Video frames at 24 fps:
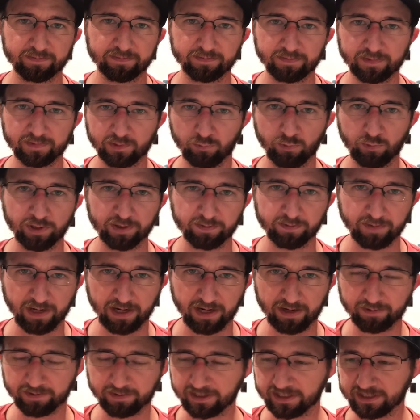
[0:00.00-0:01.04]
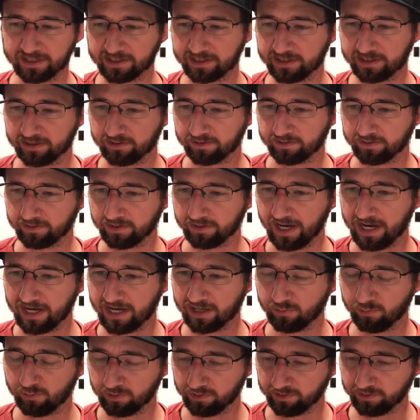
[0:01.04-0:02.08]
what I would consider a high
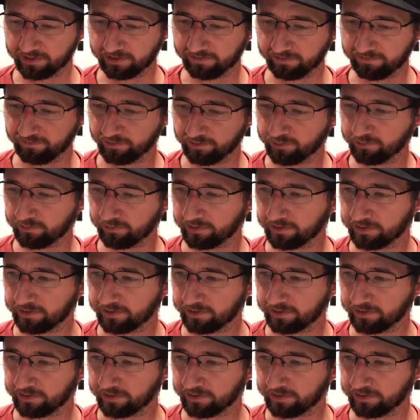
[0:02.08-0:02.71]
quality flute